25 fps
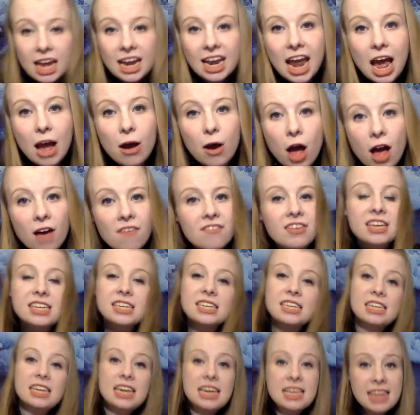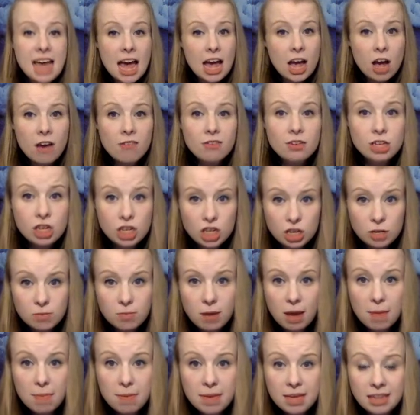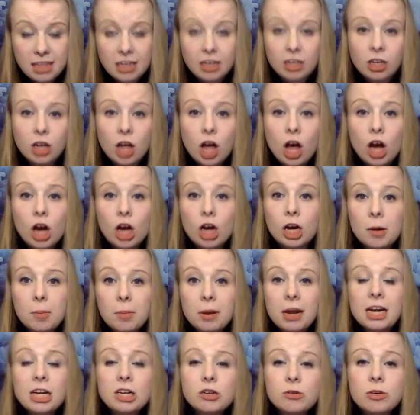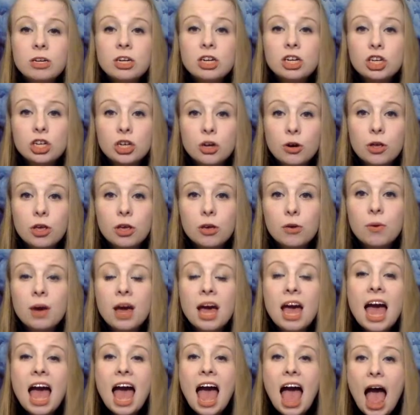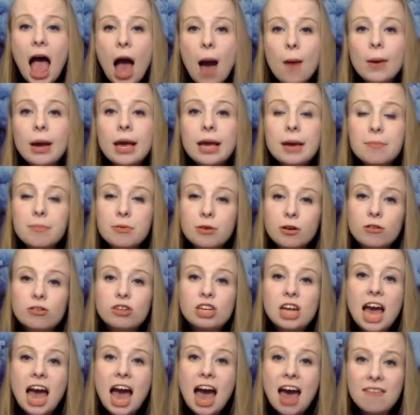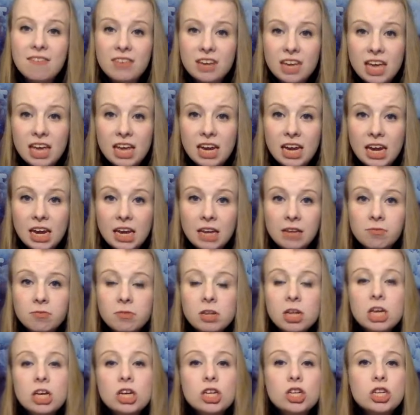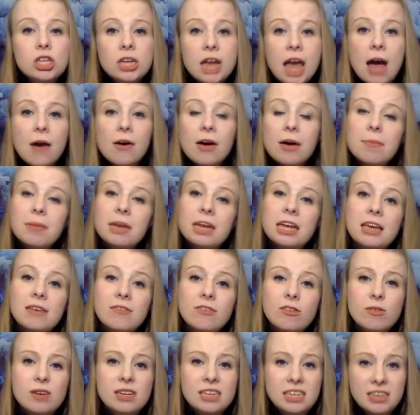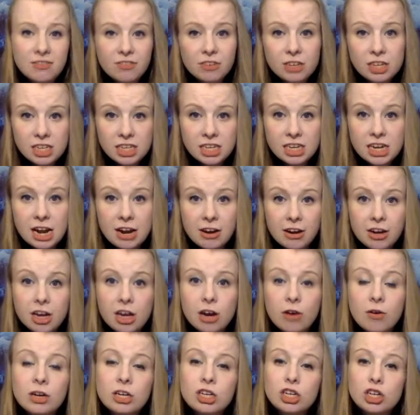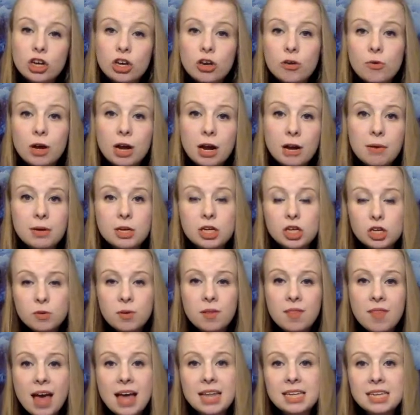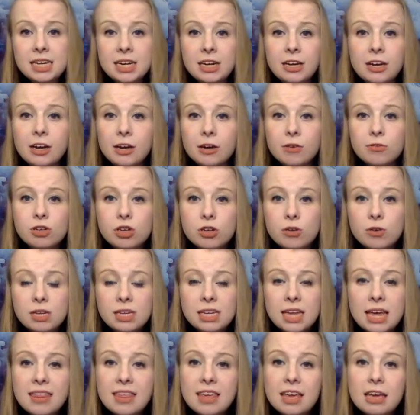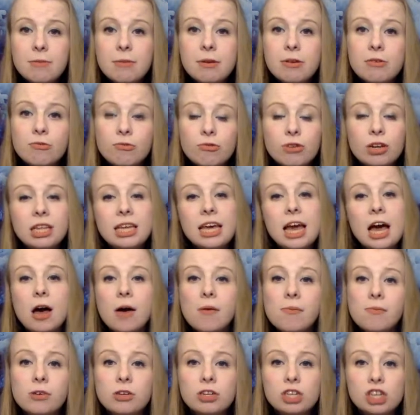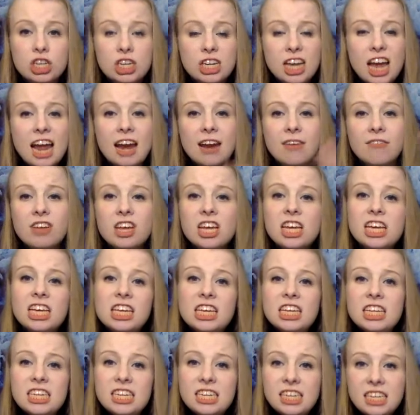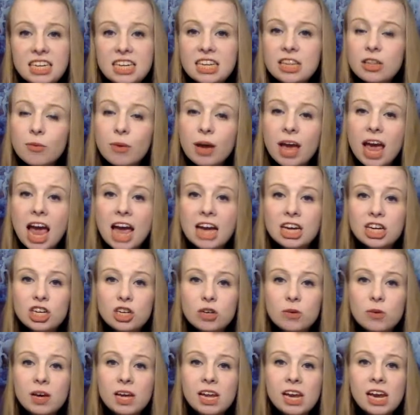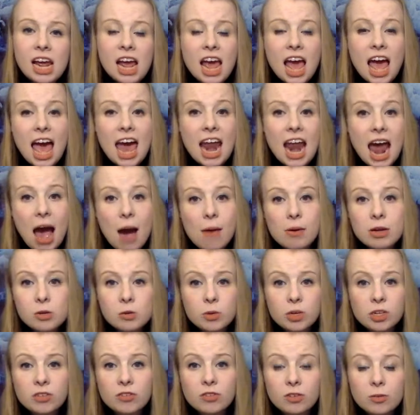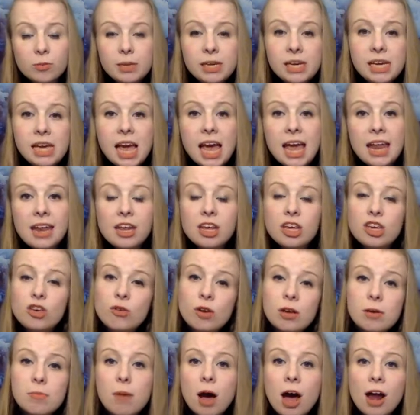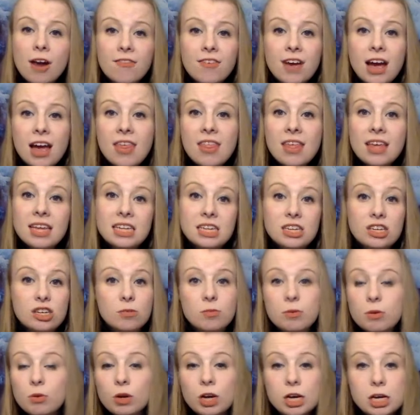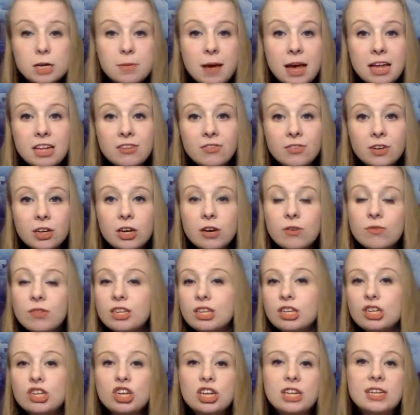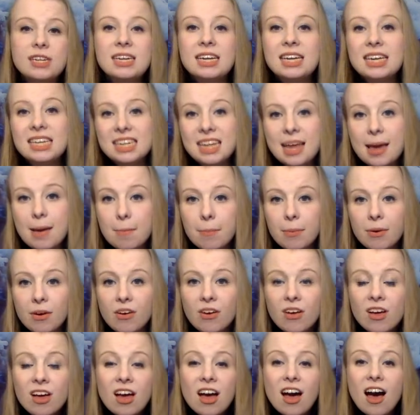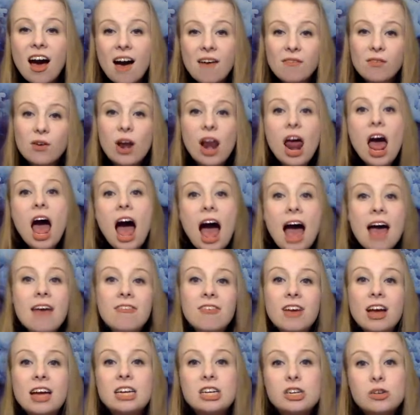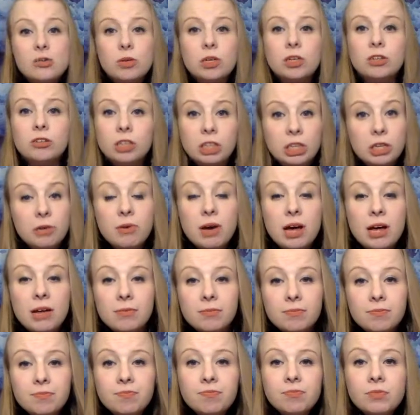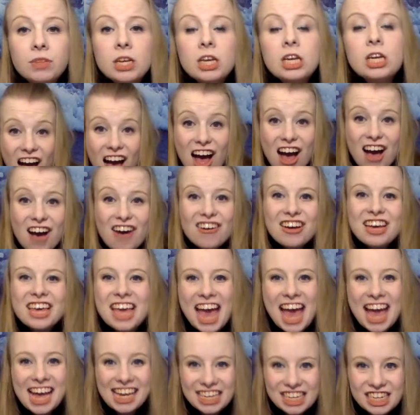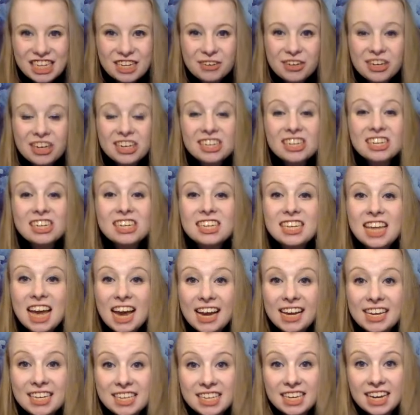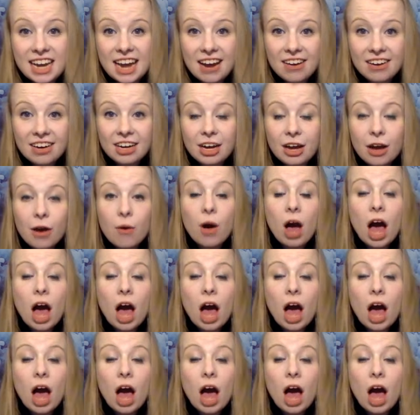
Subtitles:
Now, obviously, that conversation might be a little longer, but I just wanted to show you how I approach advocating. So now I'm going to give you a different scenario and show you what I would do in that scenario too, because I think it'd be really helpful just to kind of see the way I do it and how it's worked for me, and you can modify this to work best for you. This is just an example of what I find to work really well. Okay, so here's our second scenario.